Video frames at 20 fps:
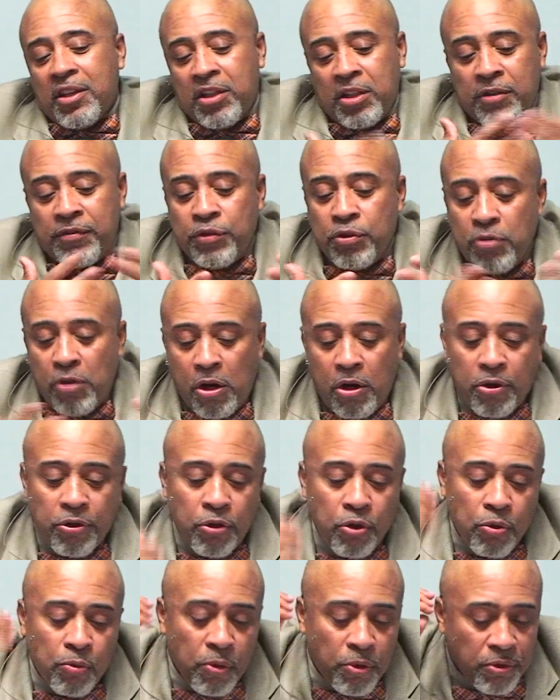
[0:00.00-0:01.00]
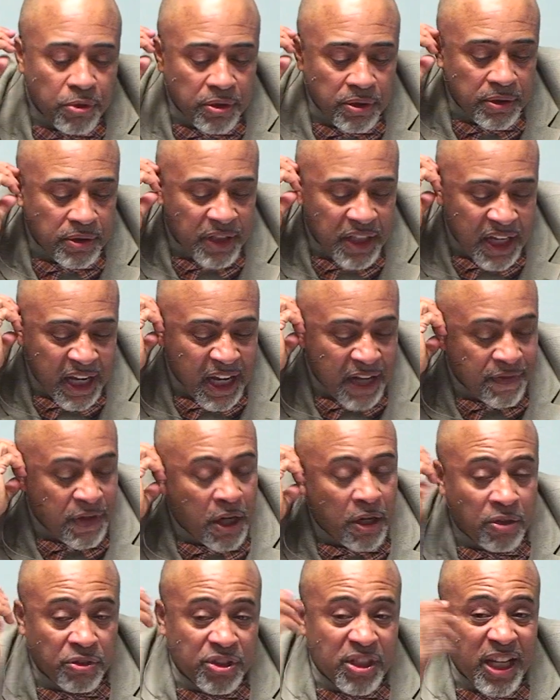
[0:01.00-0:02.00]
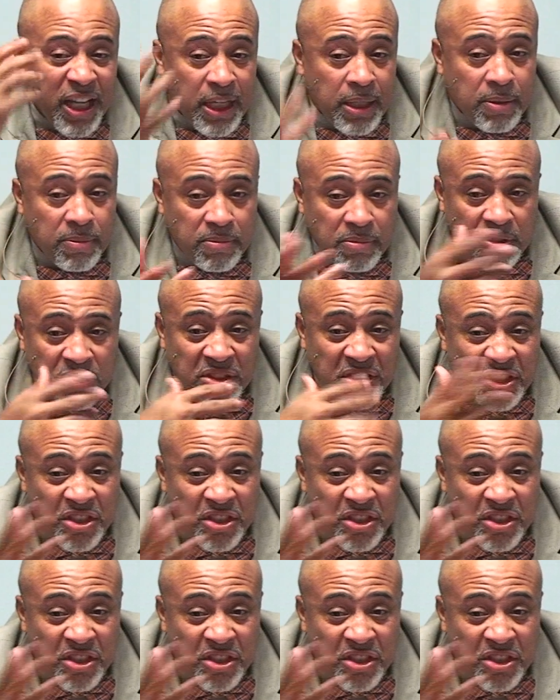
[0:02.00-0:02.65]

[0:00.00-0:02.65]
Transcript: If you all don't want to have y'all's names